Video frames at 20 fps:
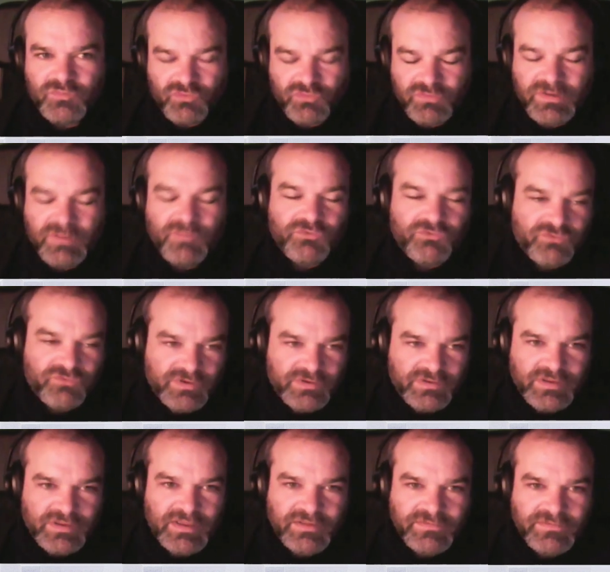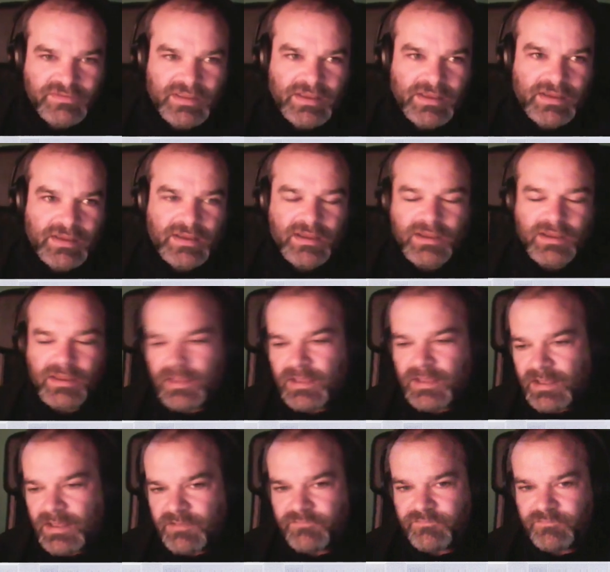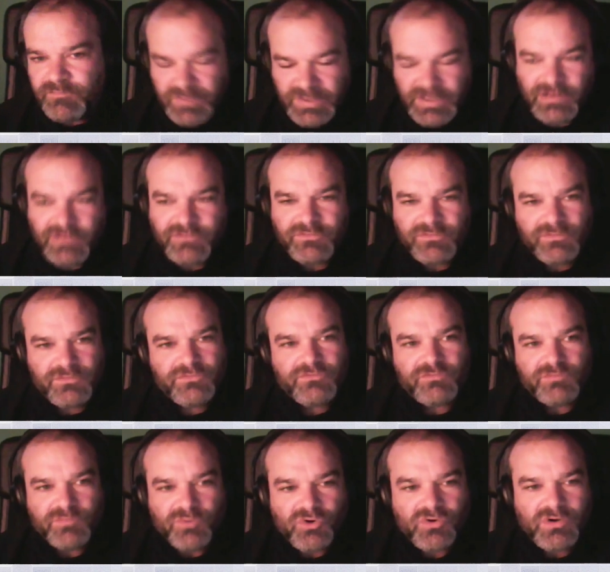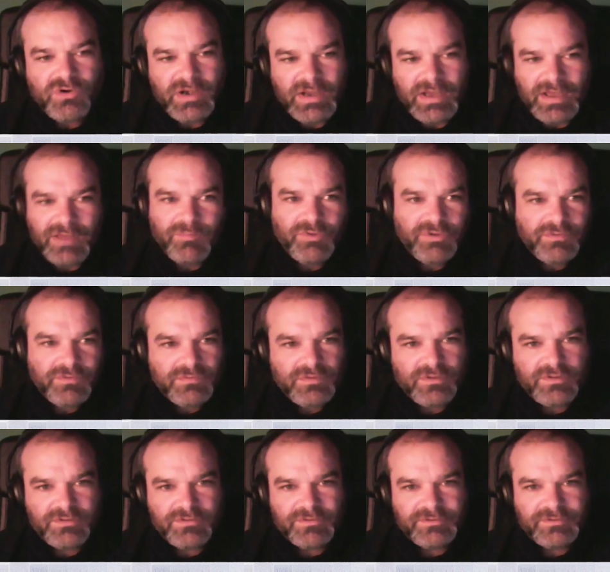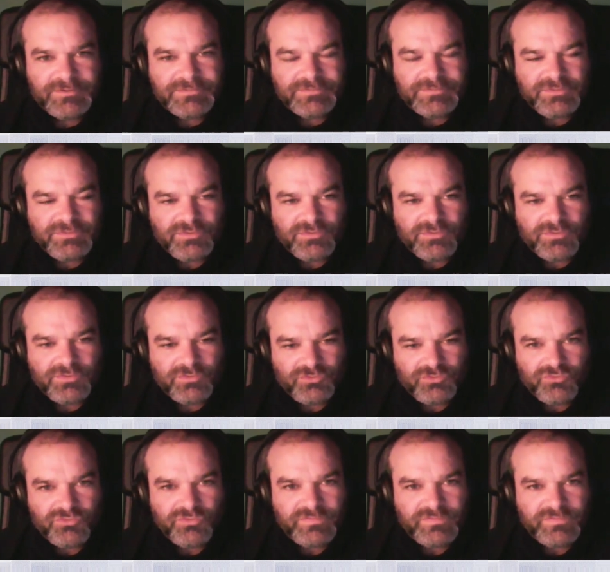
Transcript: to demonstrate that, I have built a small lab uh,